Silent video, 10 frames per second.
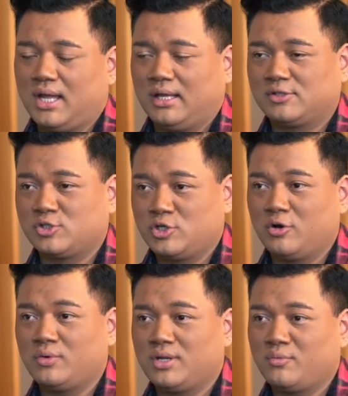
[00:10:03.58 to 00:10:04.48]
It's
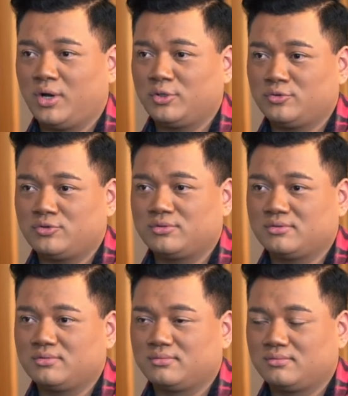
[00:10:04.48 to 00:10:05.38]
knowing what you
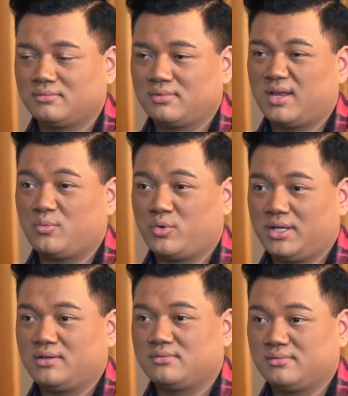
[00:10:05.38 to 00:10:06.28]
do, and
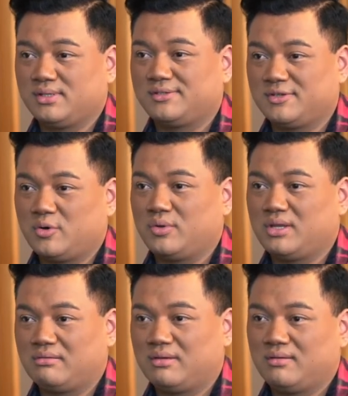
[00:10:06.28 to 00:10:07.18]
what you do is
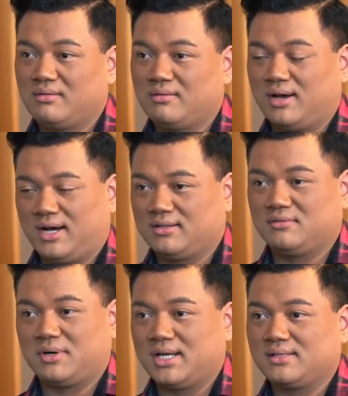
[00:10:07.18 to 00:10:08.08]
knowing
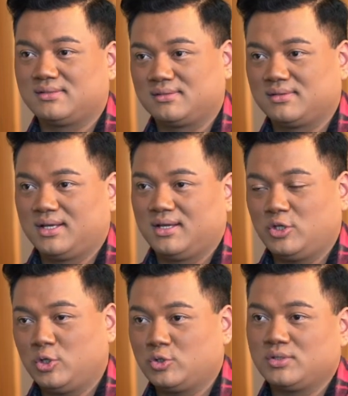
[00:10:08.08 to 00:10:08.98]
Otherwise,
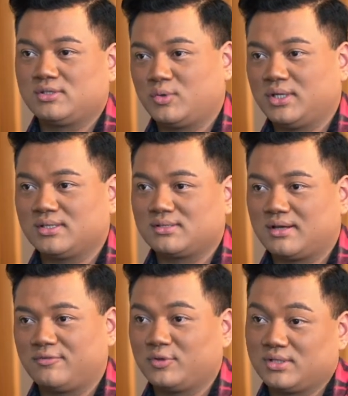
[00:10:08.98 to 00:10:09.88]
you're just doing
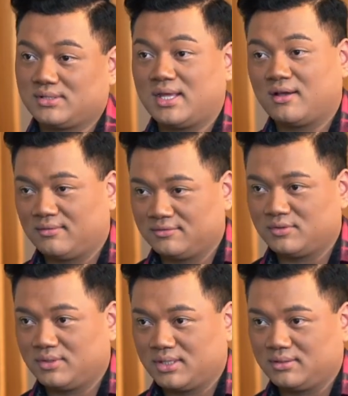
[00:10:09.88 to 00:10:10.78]
stuff for the sake of
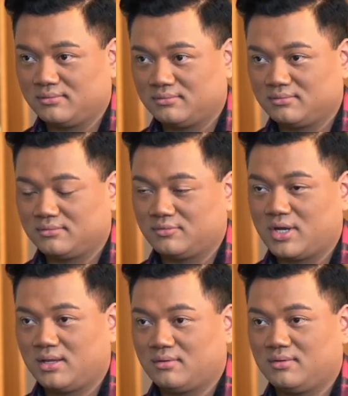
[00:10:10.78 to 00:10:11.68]
doing it,
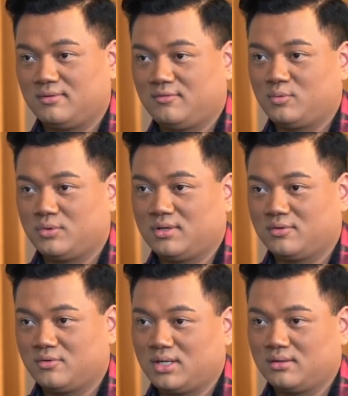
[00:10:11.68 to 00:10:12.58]
right? If you would
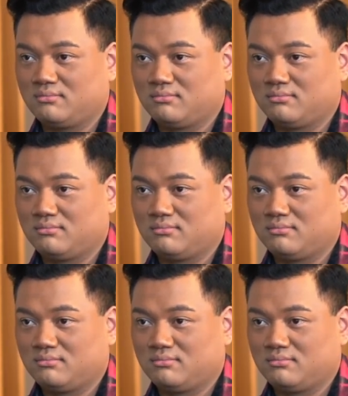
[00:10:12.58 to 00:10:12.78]
agree.